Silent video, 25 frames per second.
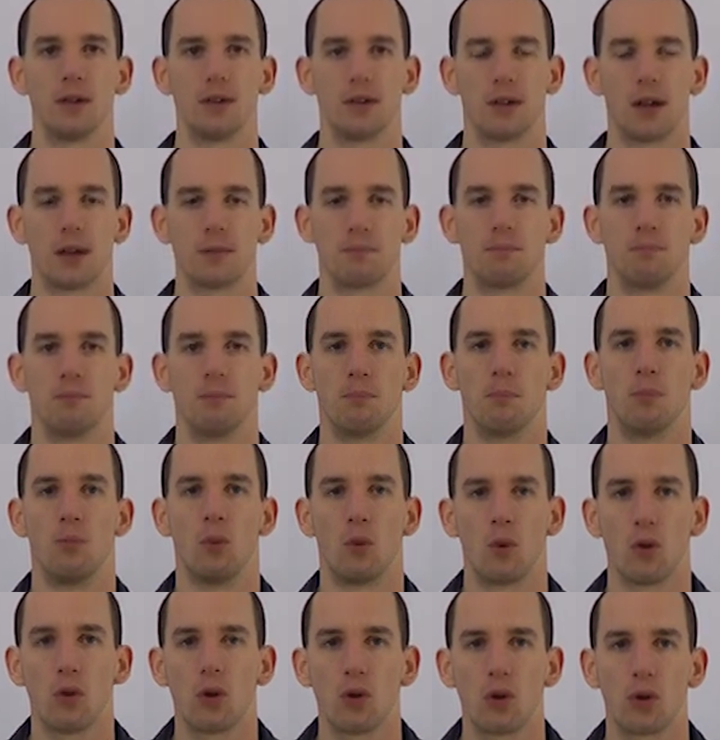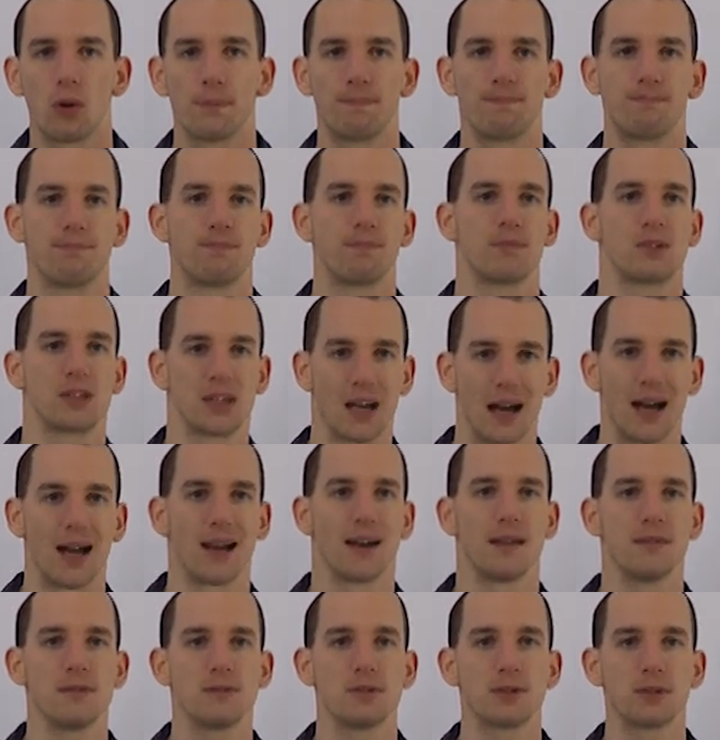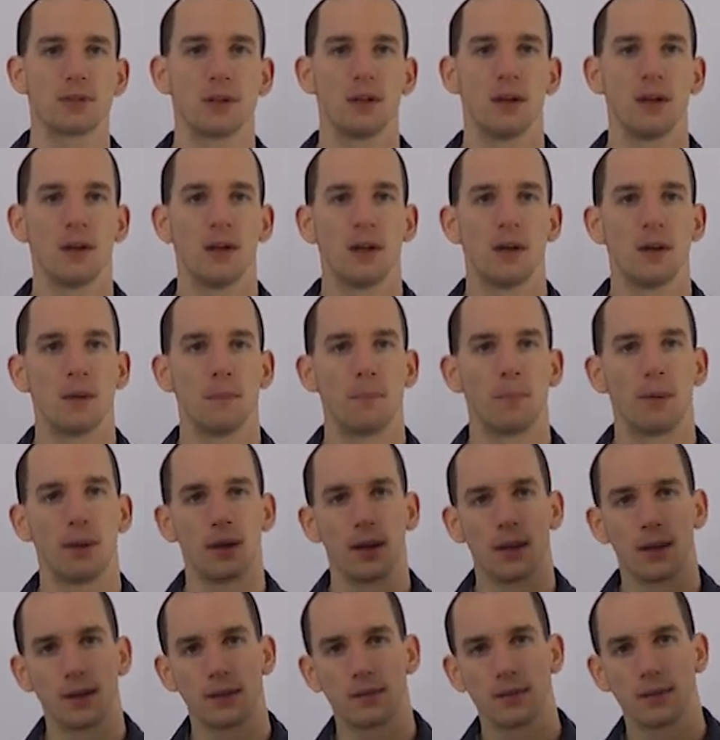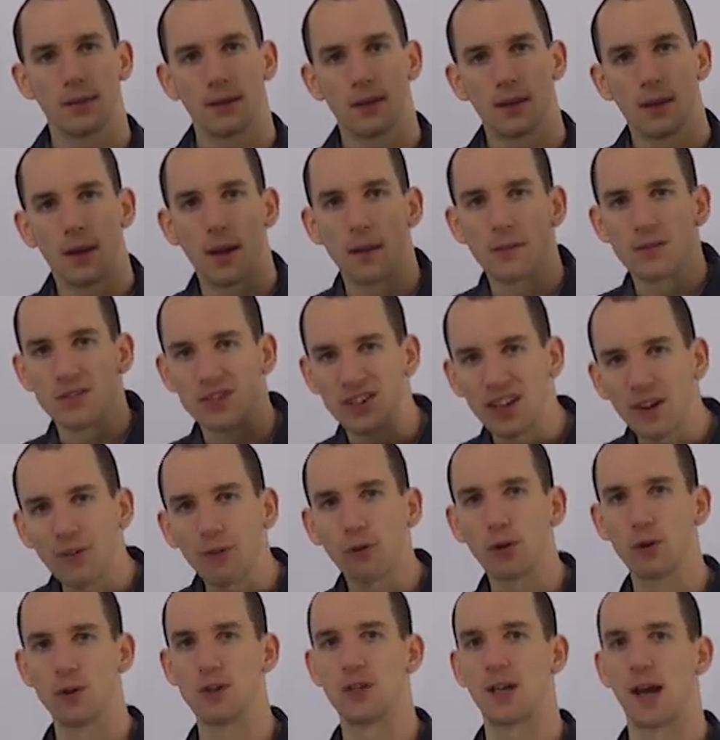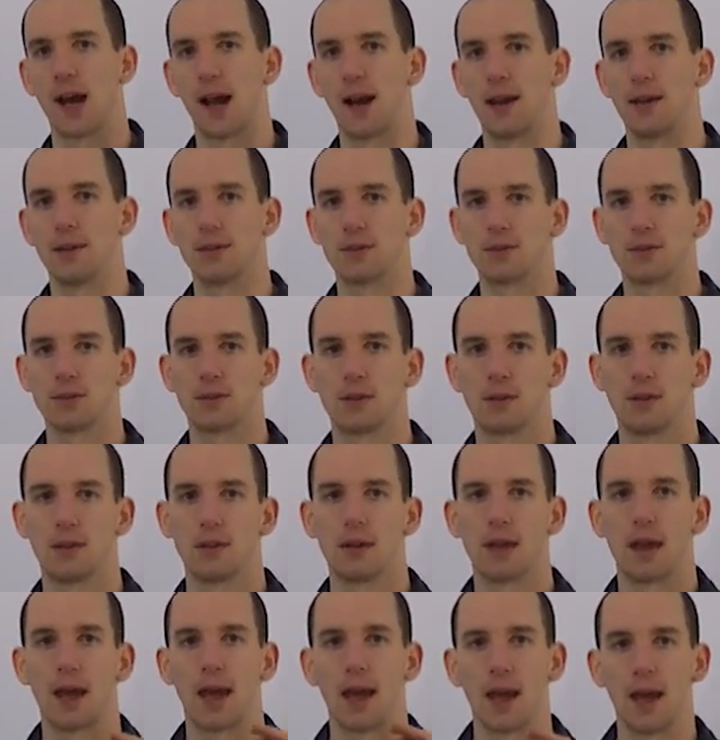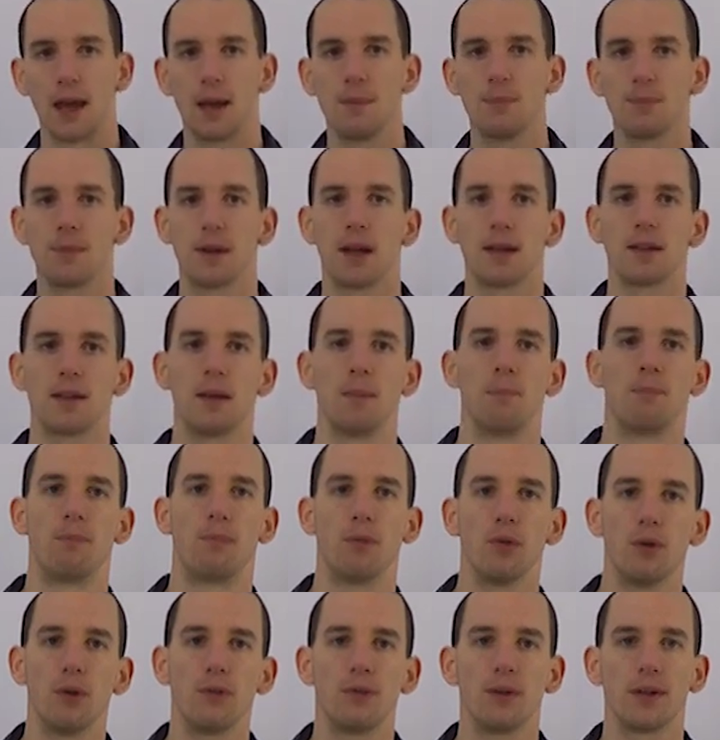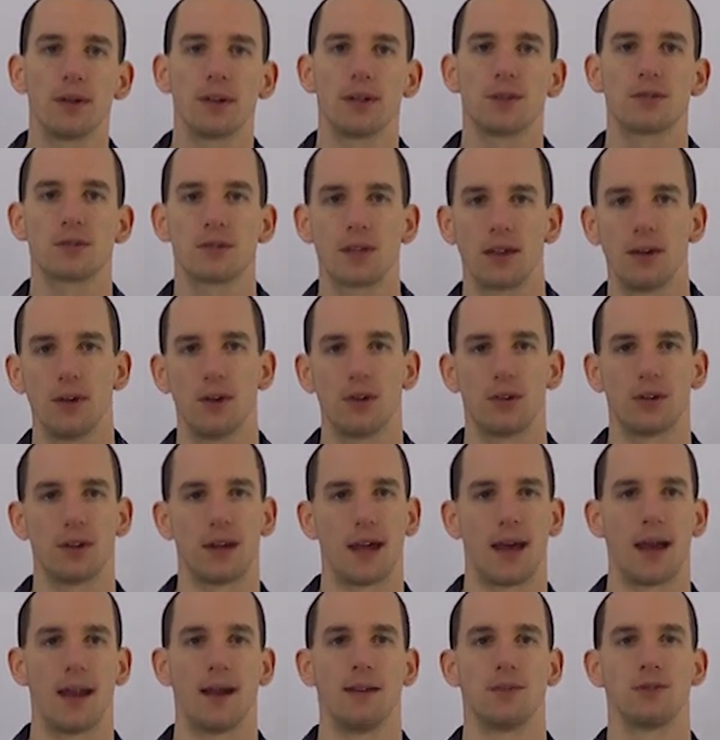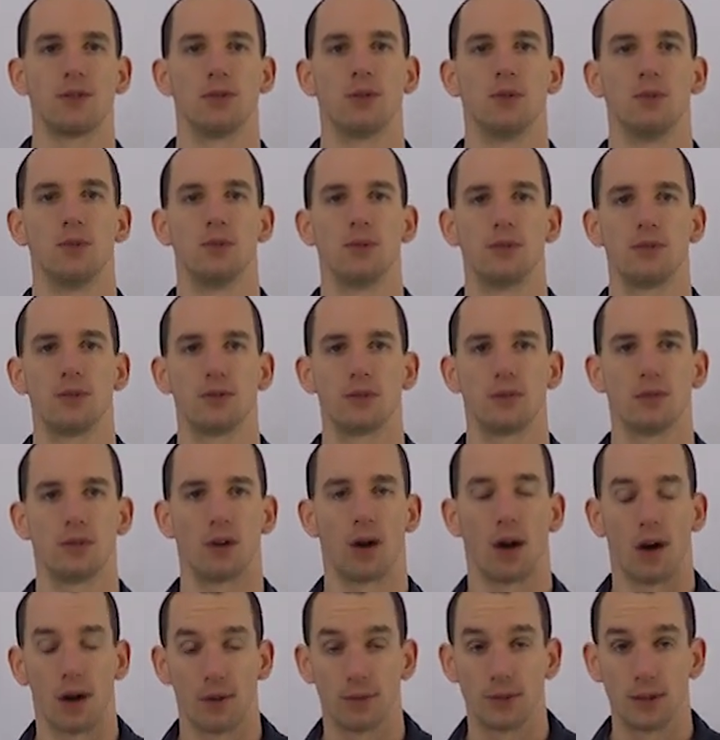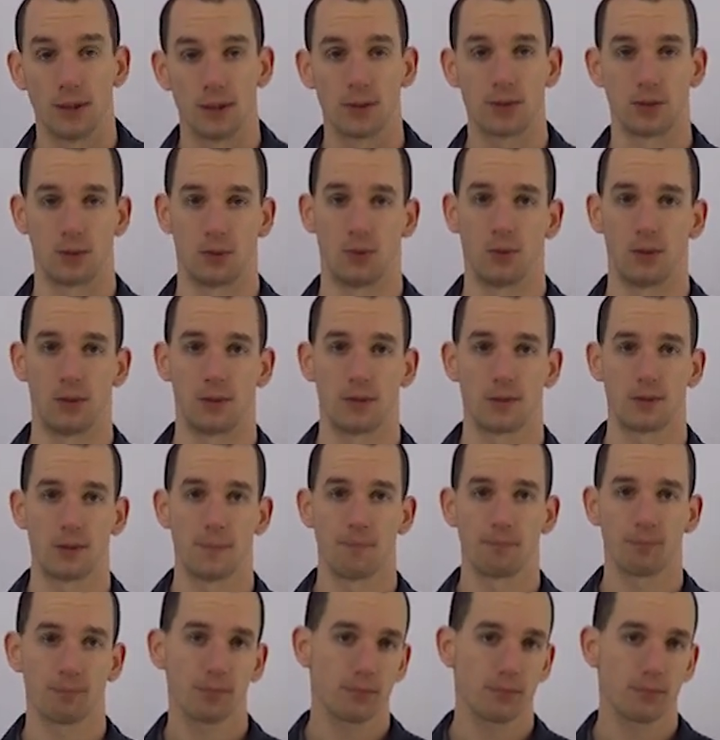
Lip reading: Not more challenge, but different challenge, aimed at improving the skills and attitudes of these students.